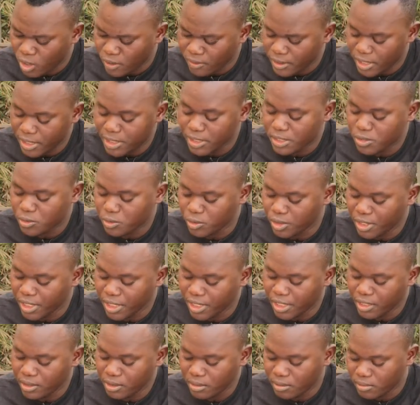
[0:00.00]
That is
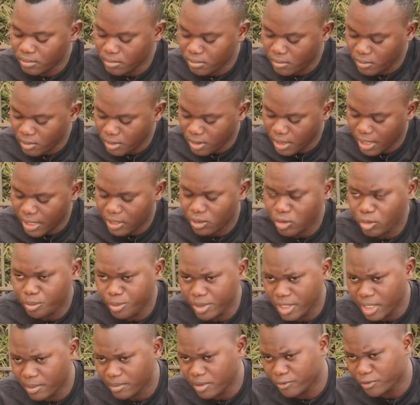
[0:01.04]
today, an OB
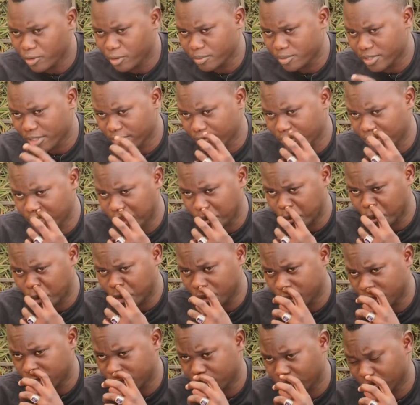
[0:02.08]
number from Savannah
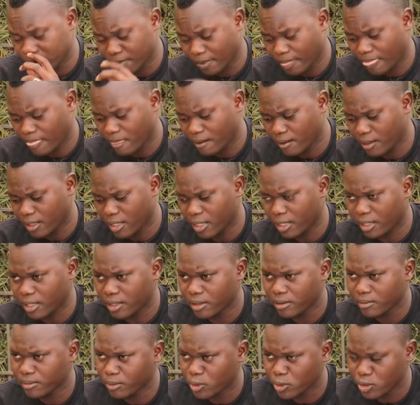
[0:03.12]
Police
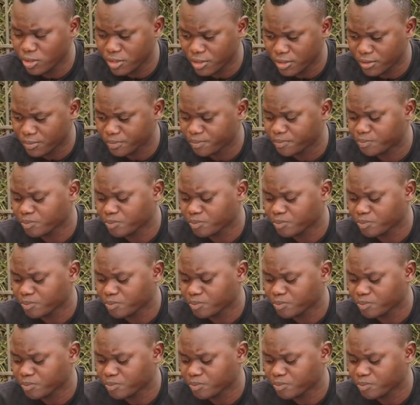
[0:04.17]
Post